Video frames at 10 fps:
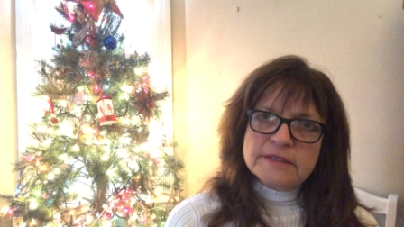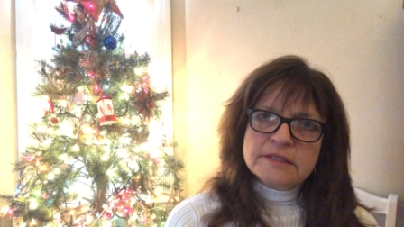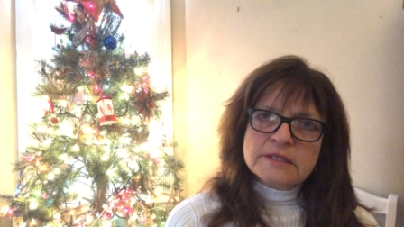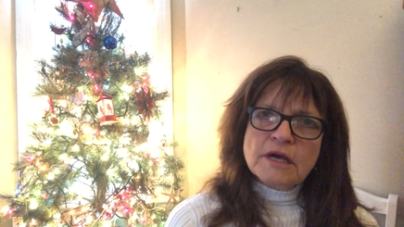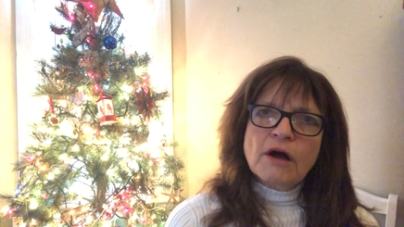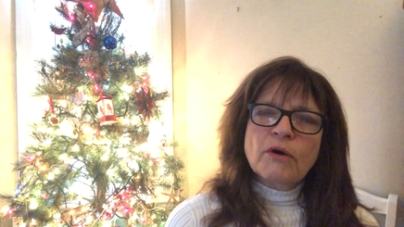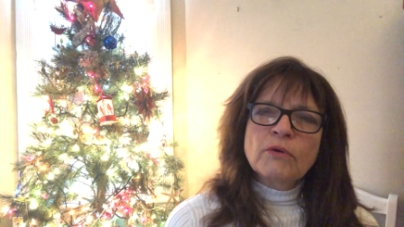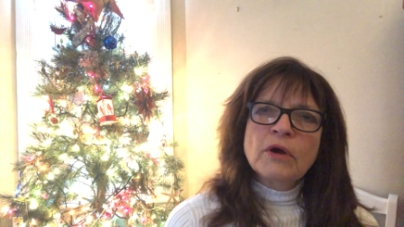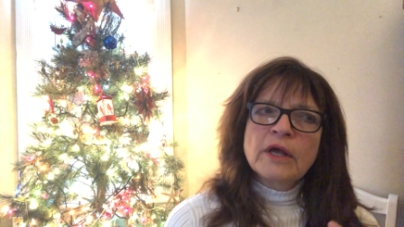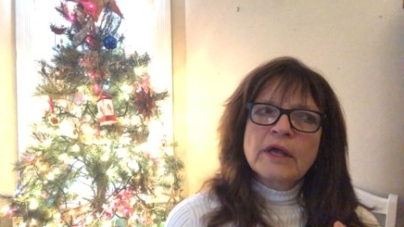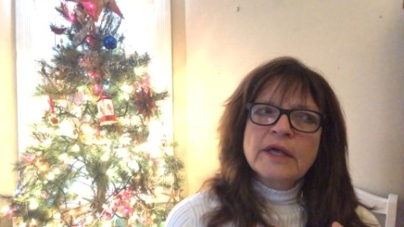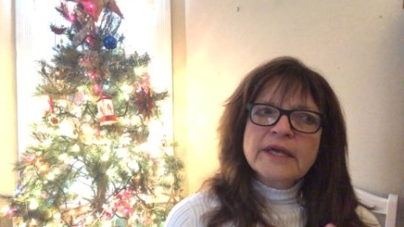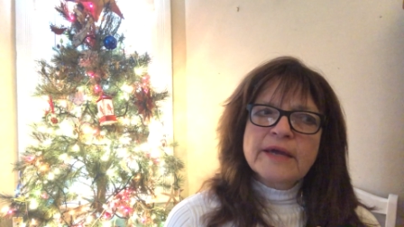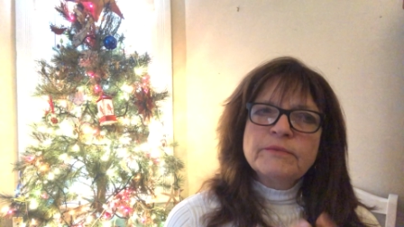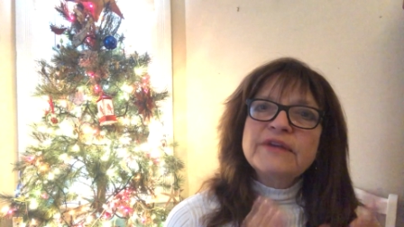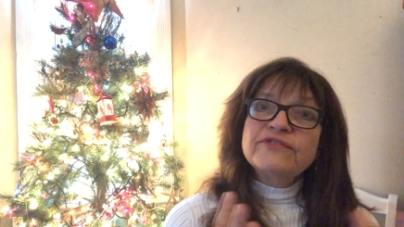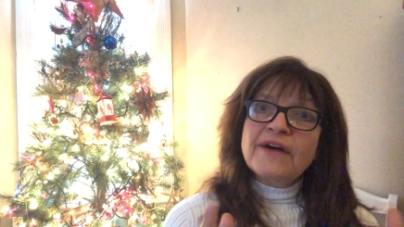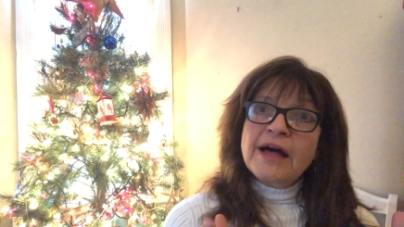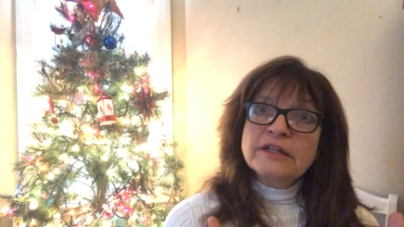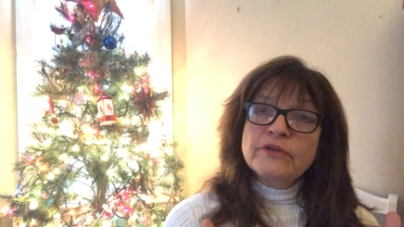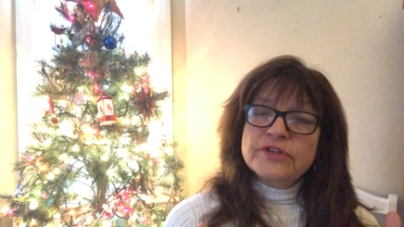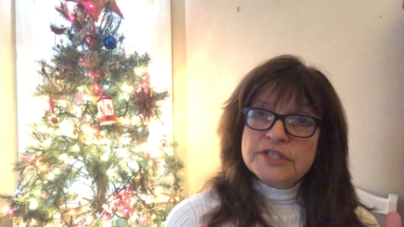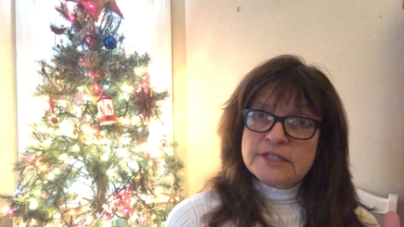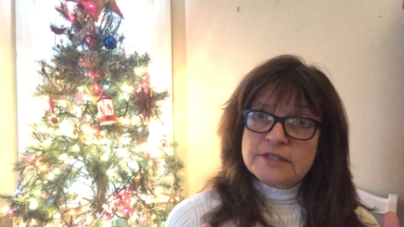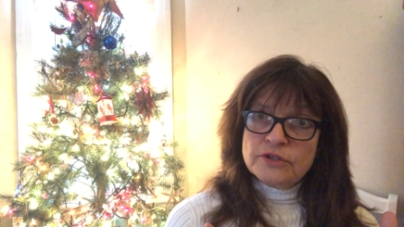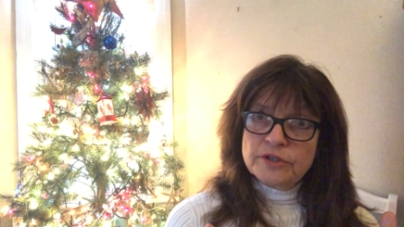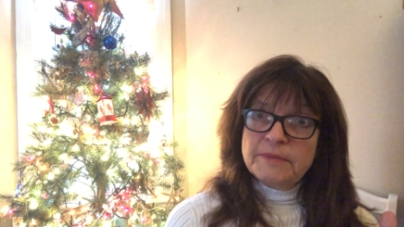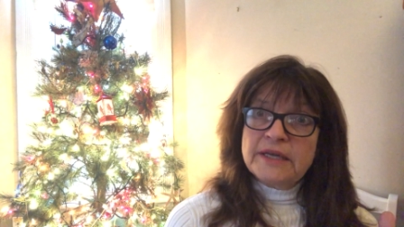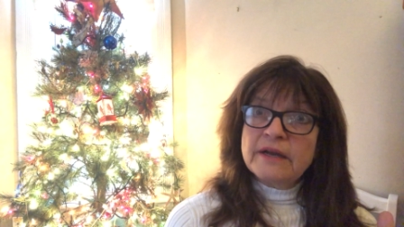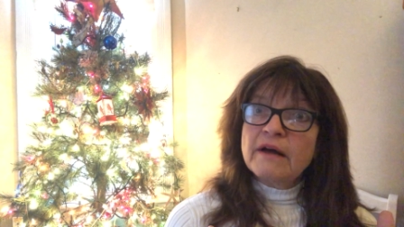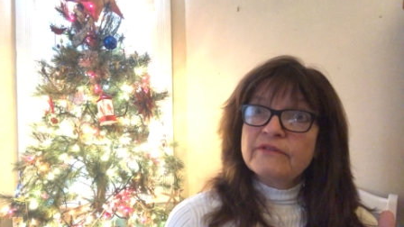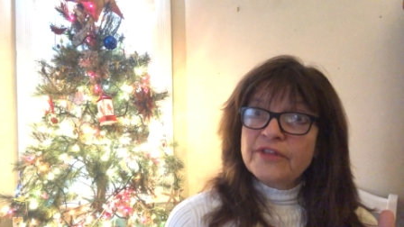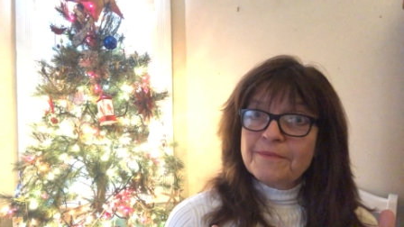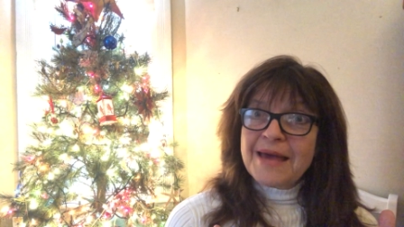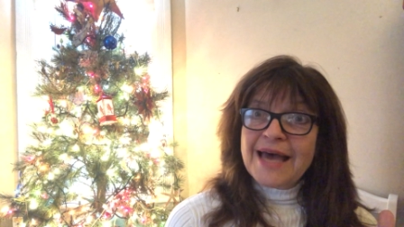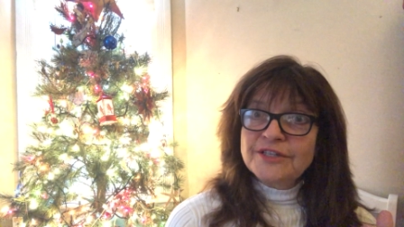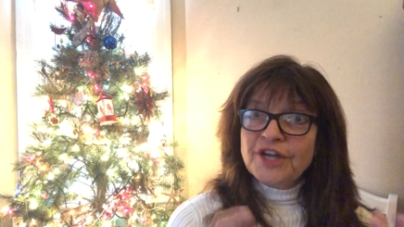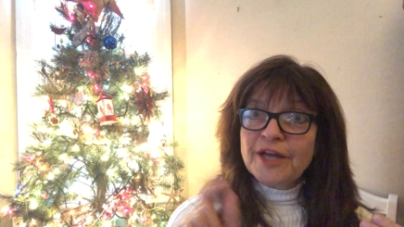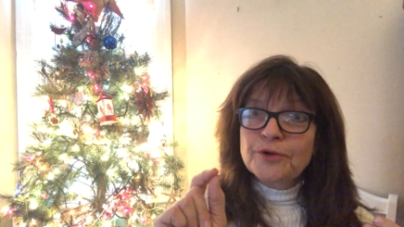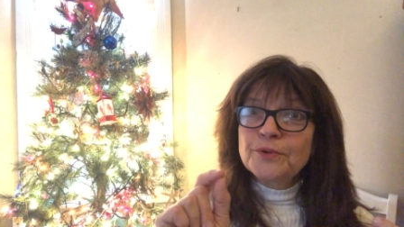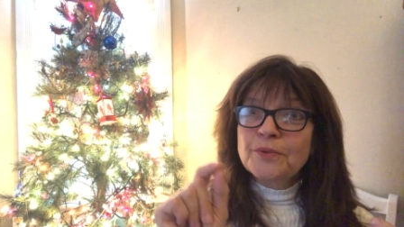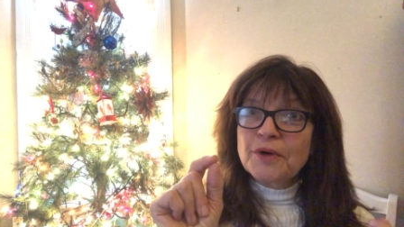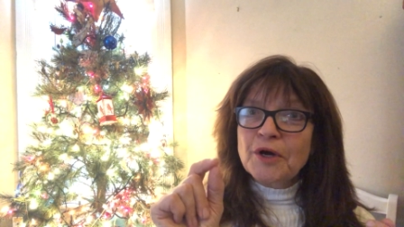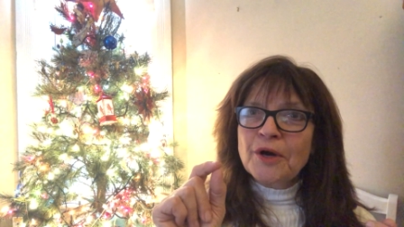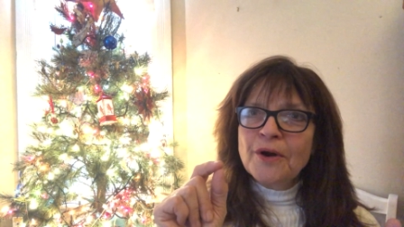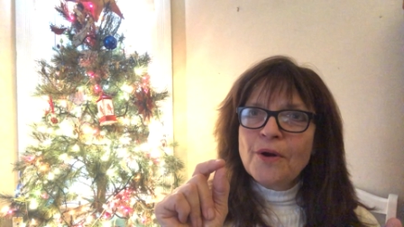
So, can we follow the discernment of the Magi who were